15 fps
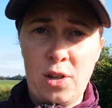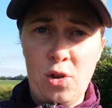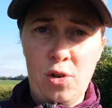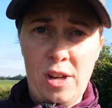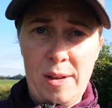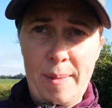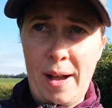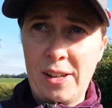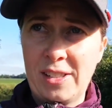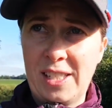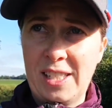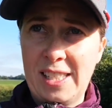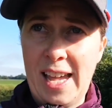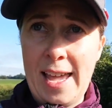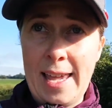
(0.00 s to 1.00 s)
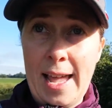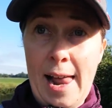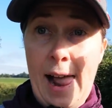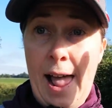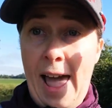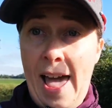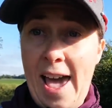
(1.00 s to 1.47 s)
to your emails to say,
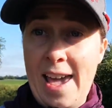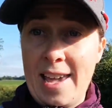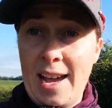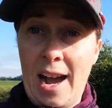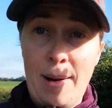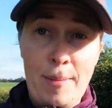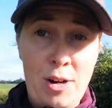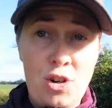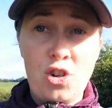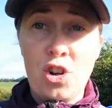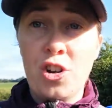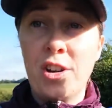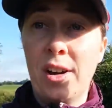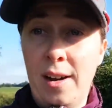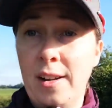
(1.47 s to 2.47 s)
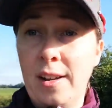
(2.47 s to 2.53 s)
hey, I'm injured,